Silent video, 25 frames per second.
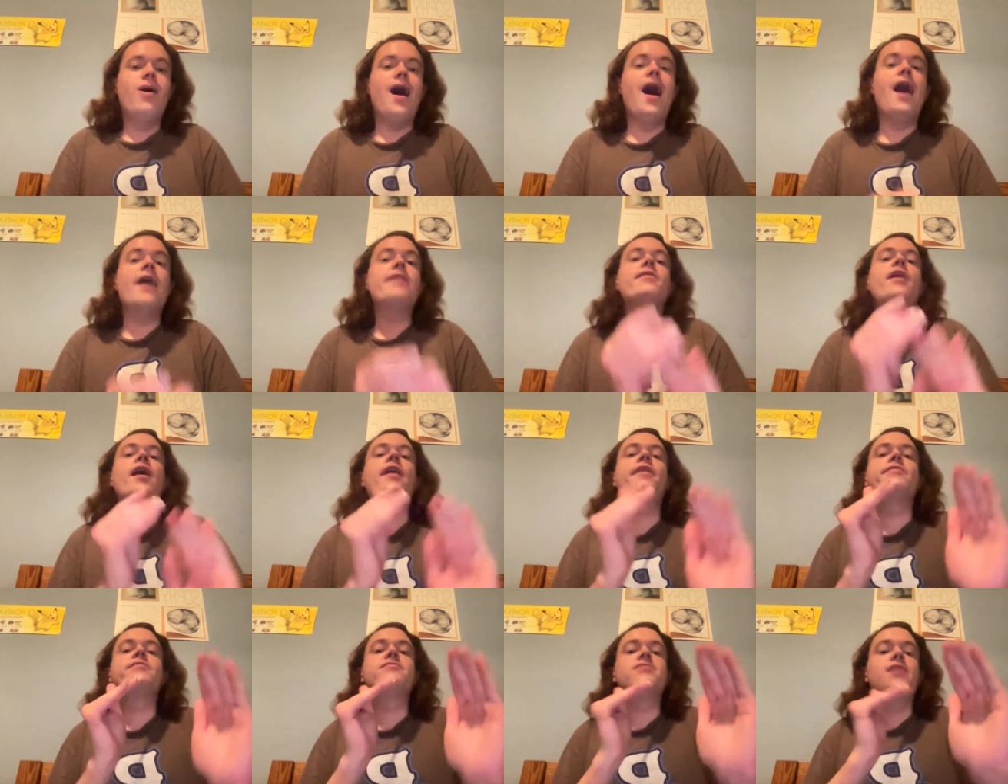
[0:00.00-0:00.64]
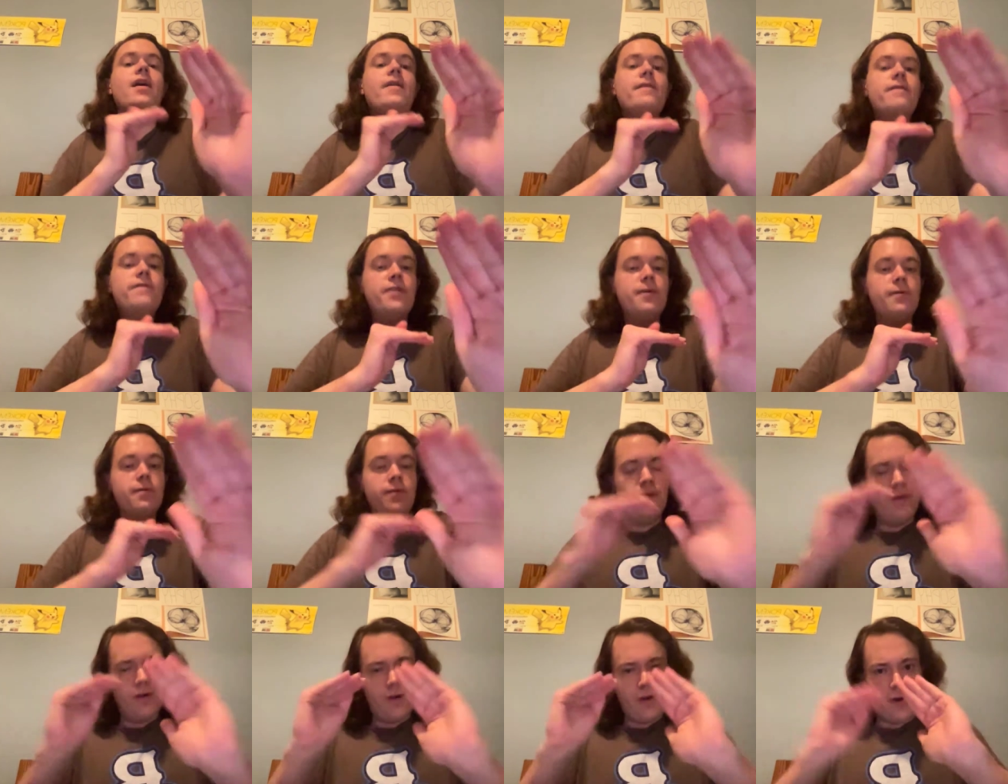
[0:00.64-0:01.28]
I love
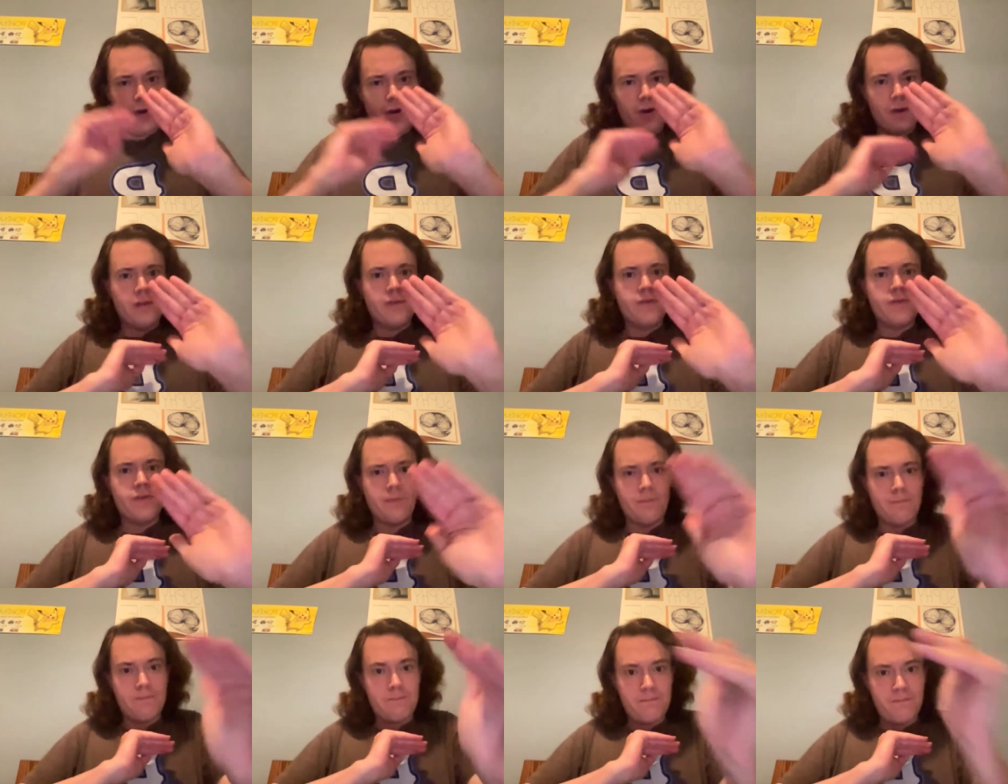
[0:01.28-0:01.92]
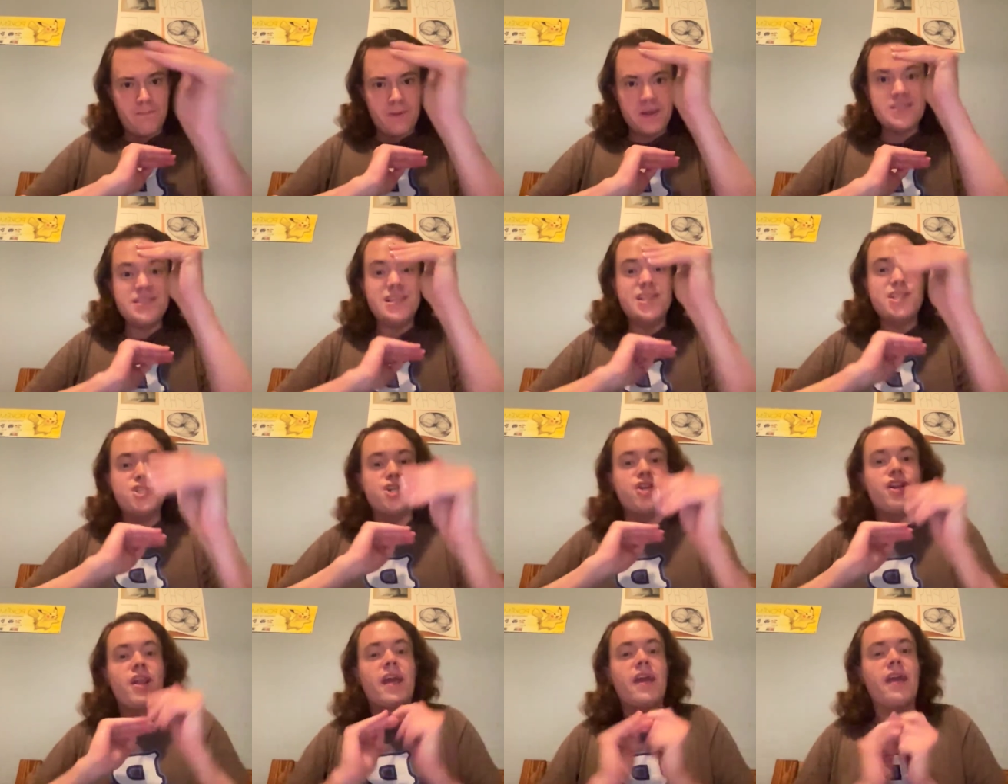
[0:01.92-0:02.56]
the
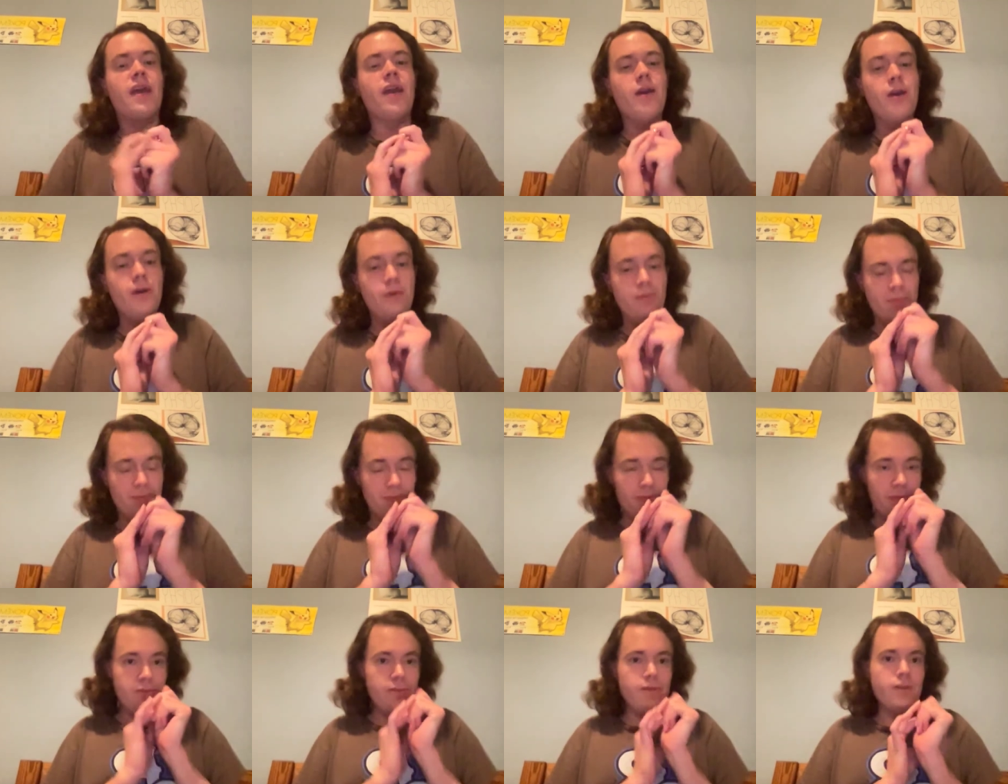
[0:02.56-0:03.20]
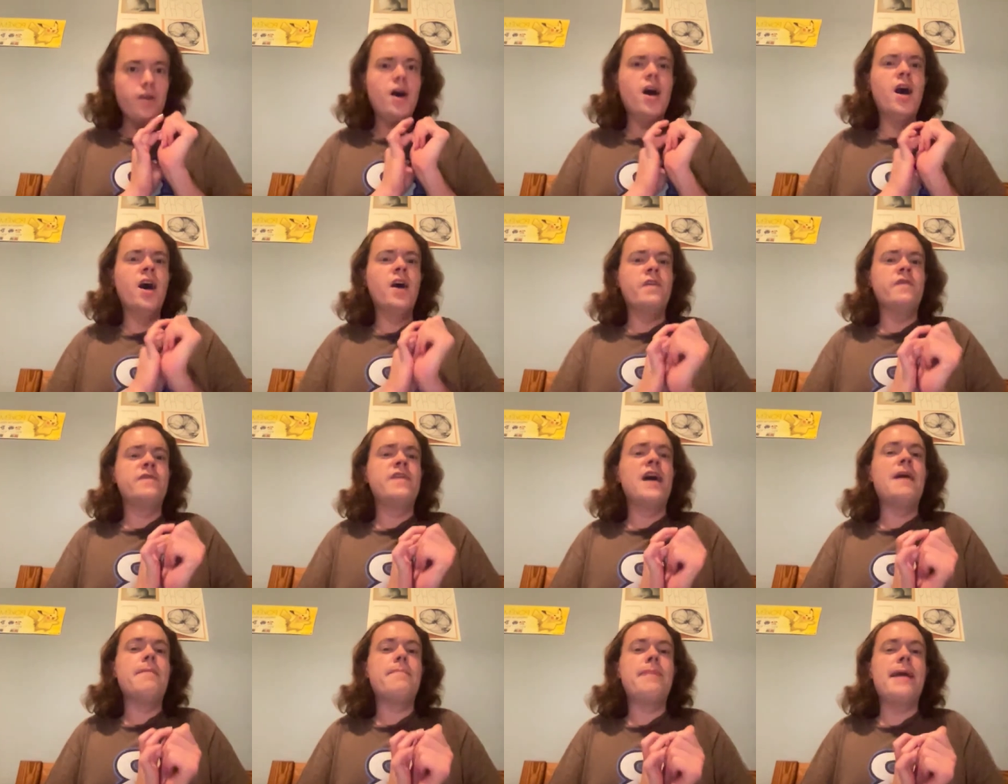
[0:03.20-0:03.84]
positioning
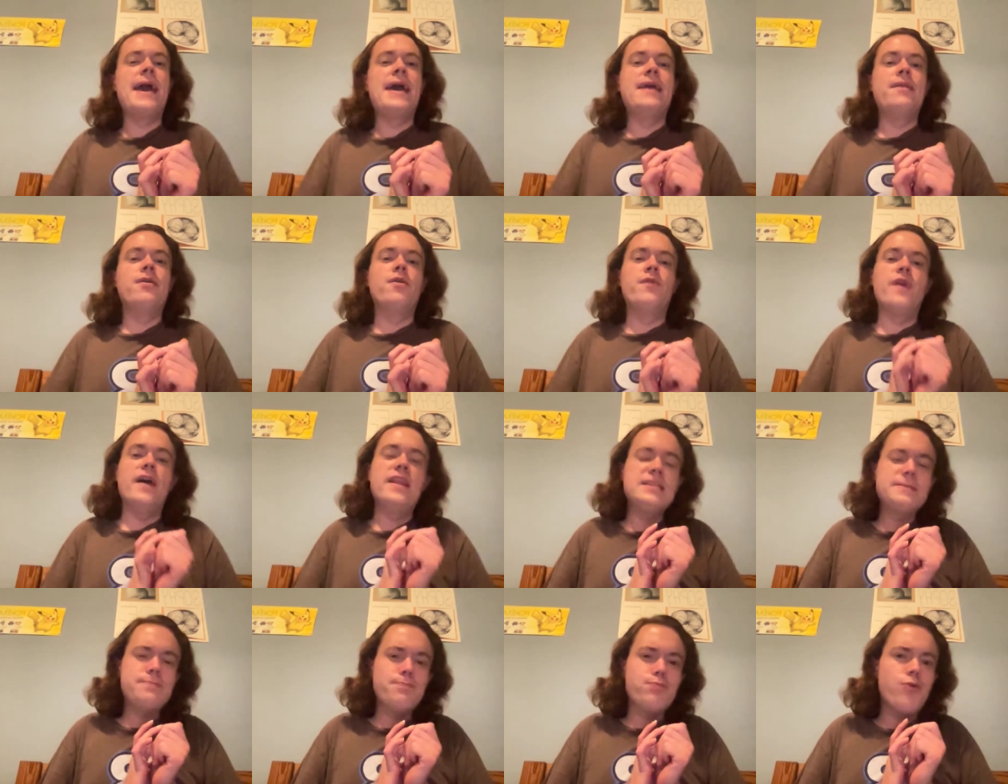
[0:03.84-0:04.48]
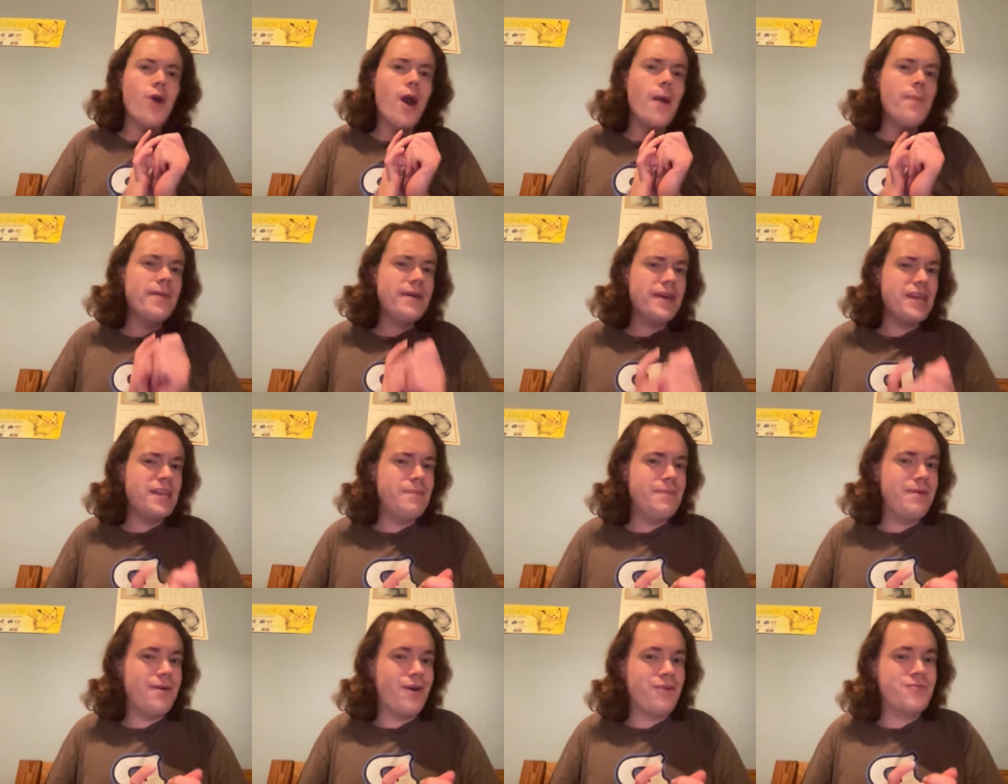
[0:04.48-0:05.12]
of that panel. That is probably
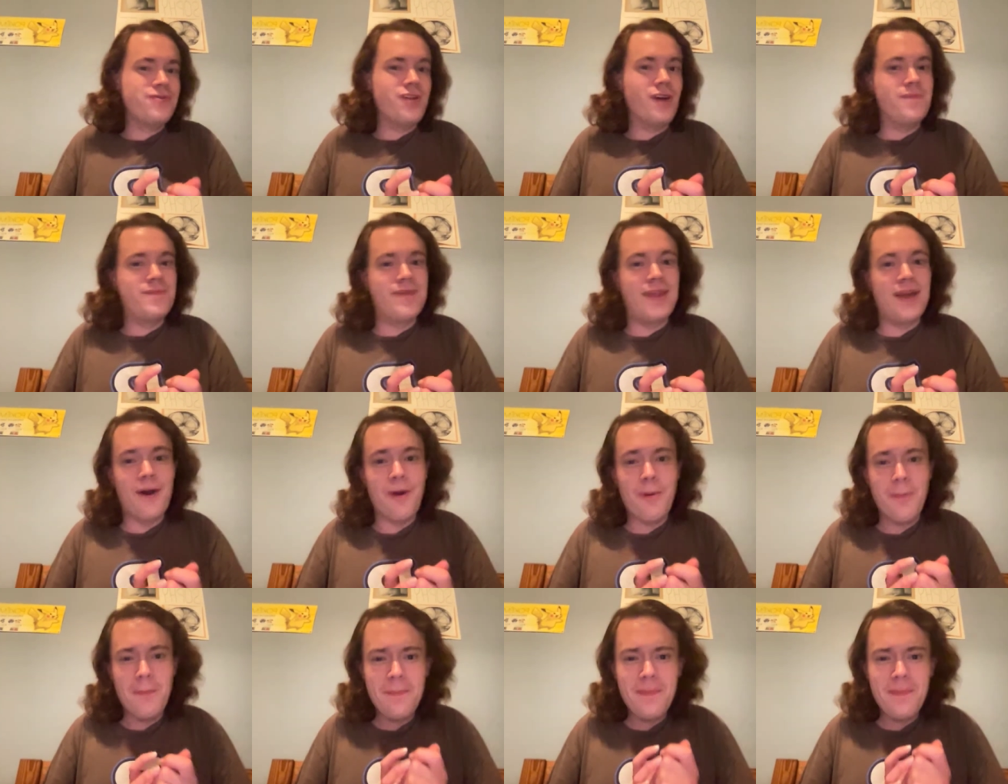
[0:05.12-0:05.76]
going to be our thumbnail.